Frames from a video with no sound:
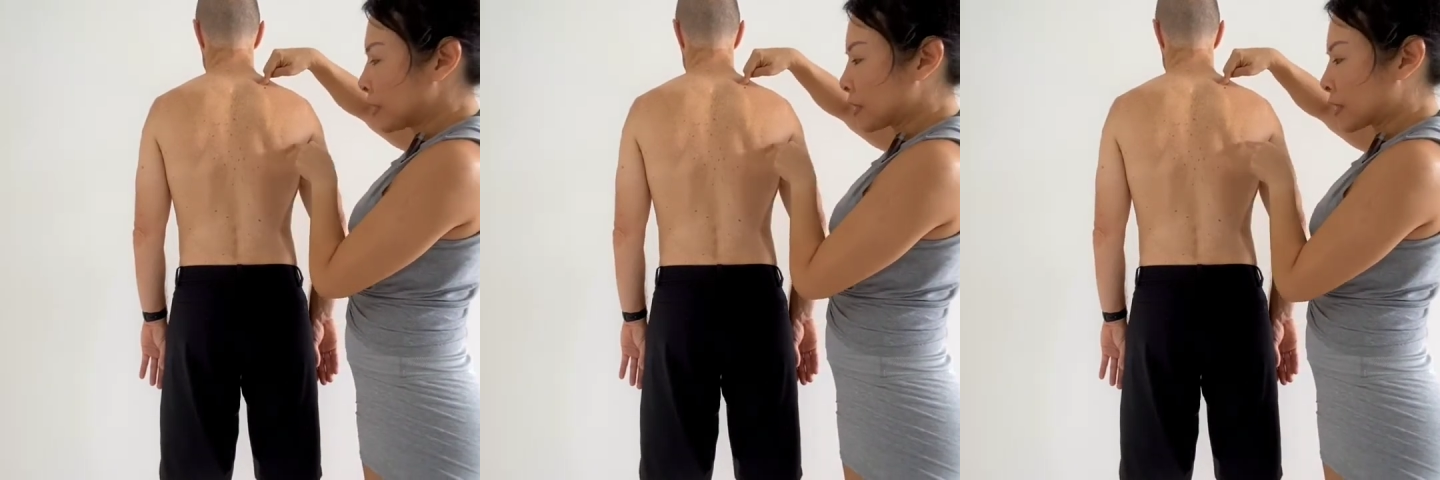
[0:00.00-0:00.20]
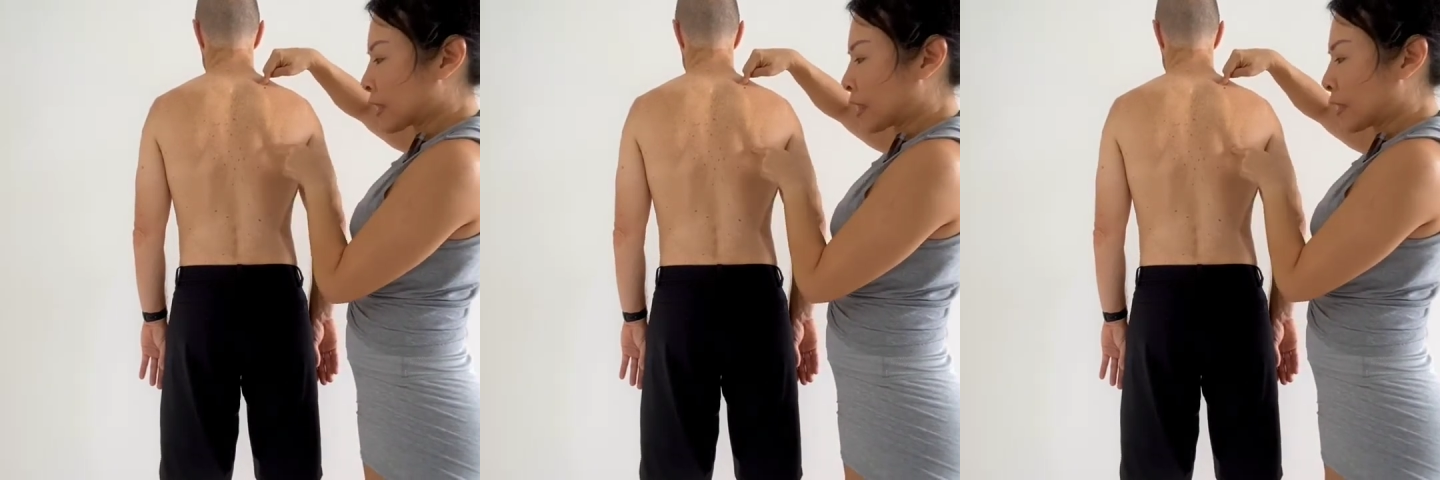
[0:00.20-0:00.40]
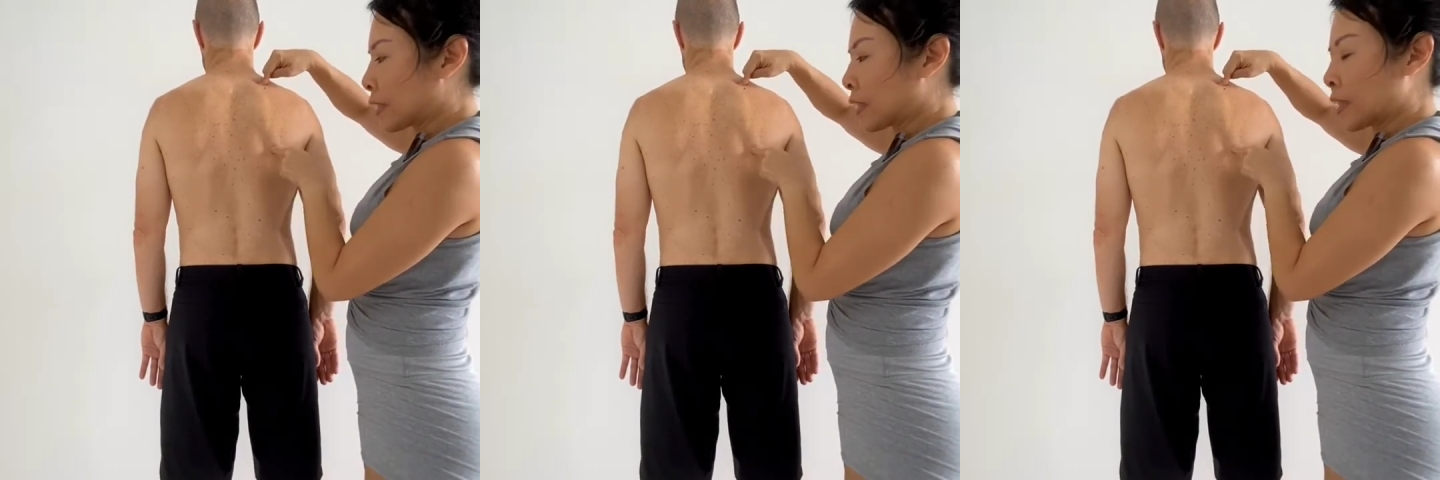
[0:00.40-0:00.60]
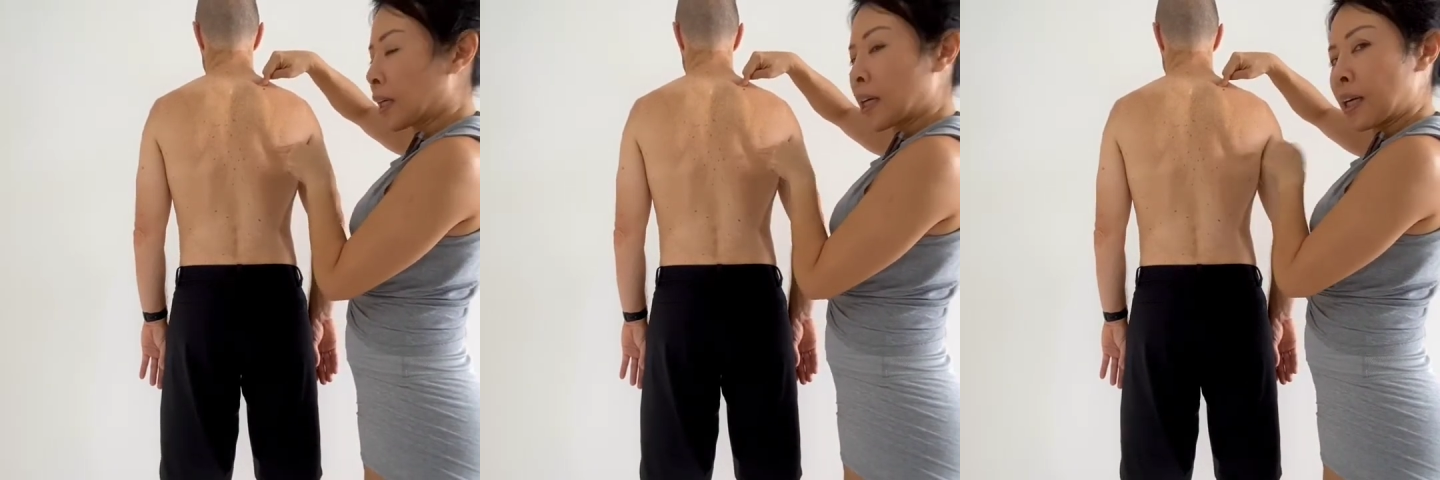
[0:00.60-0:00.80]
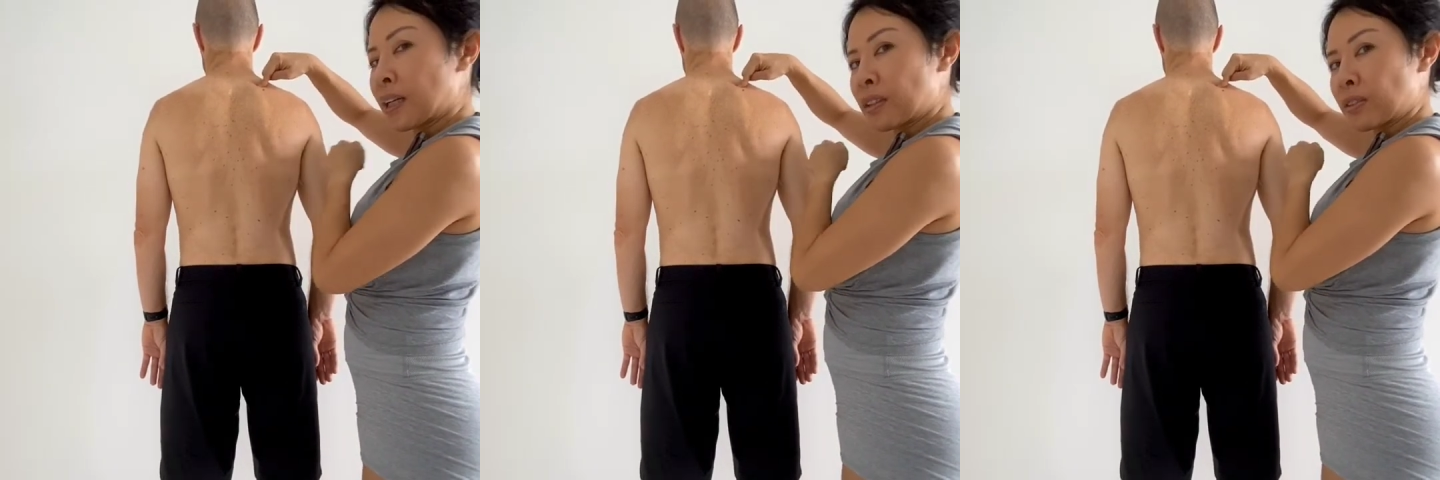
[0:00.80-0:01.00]
slightly
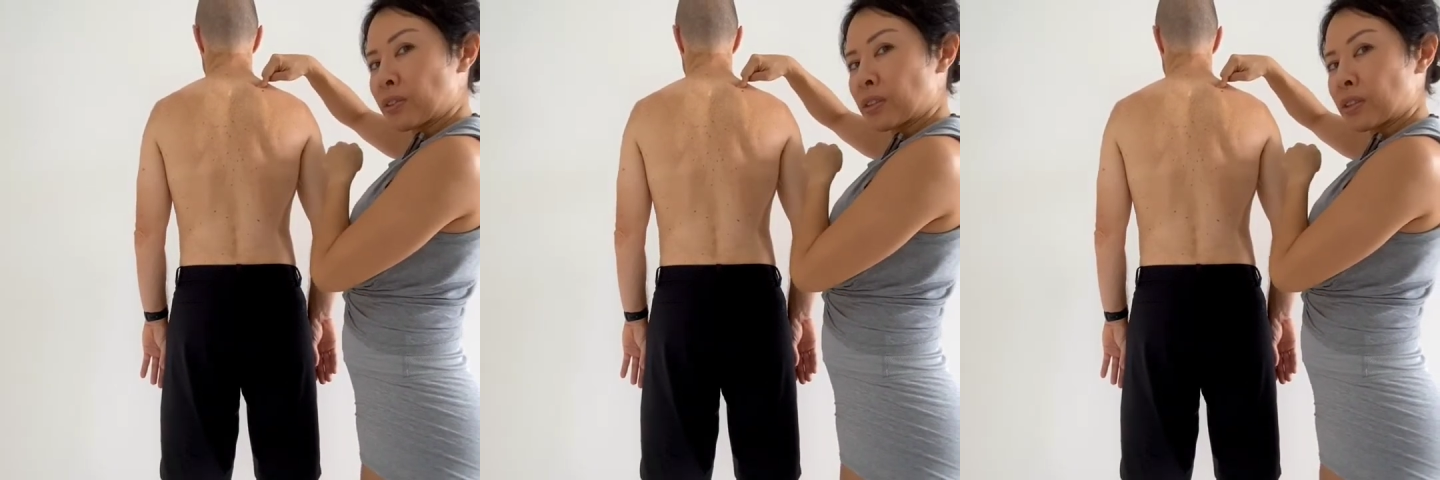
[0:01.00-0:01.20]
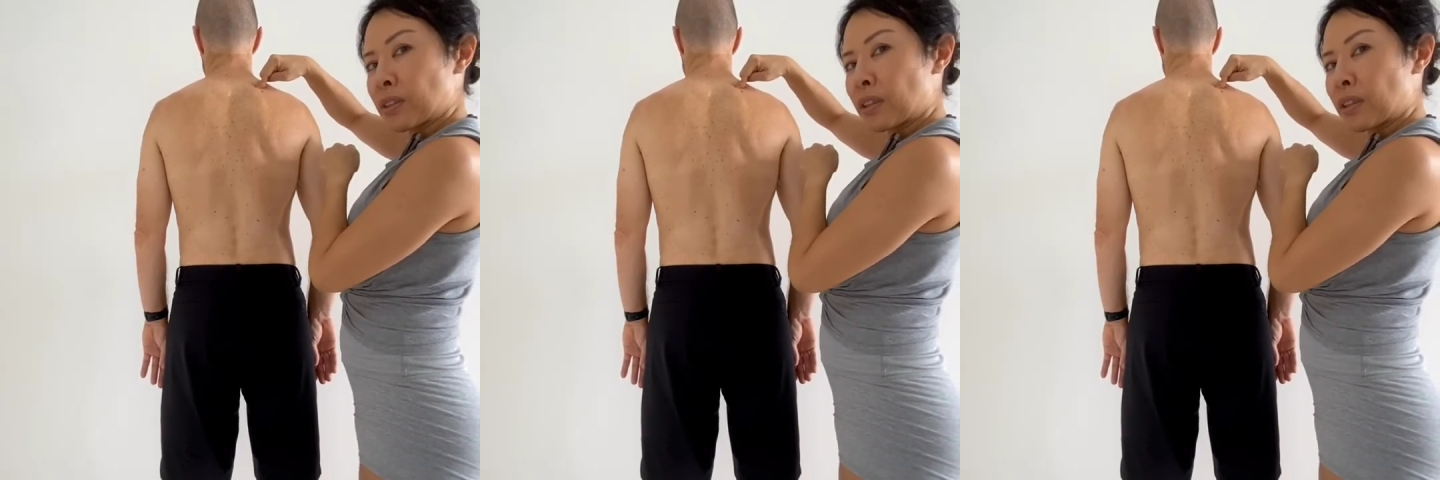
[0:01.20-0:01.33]
out,